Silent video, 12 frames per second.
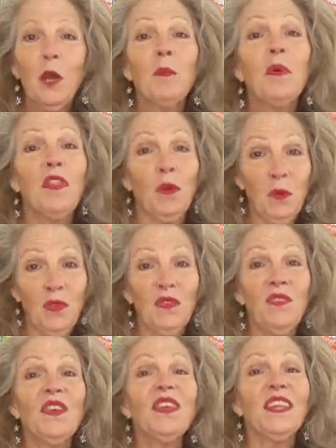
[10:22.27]
But there was a
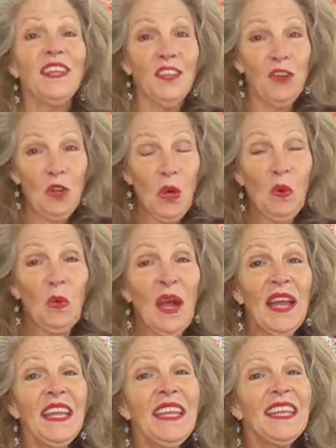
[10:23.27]
village
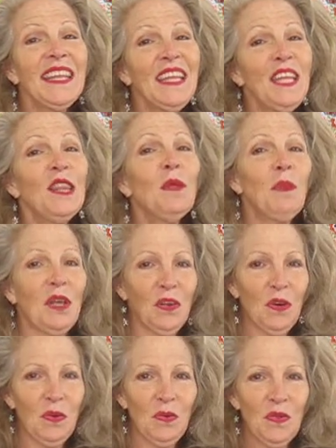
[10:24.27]
right in the middle
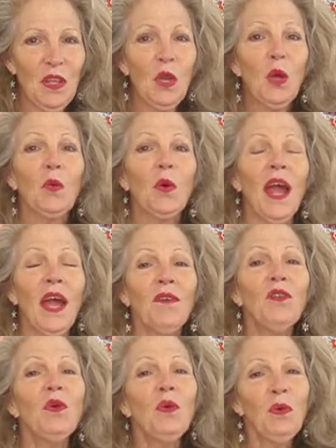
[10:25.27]
where
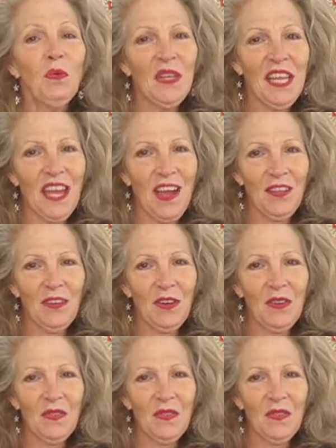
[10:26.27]
everyone would gather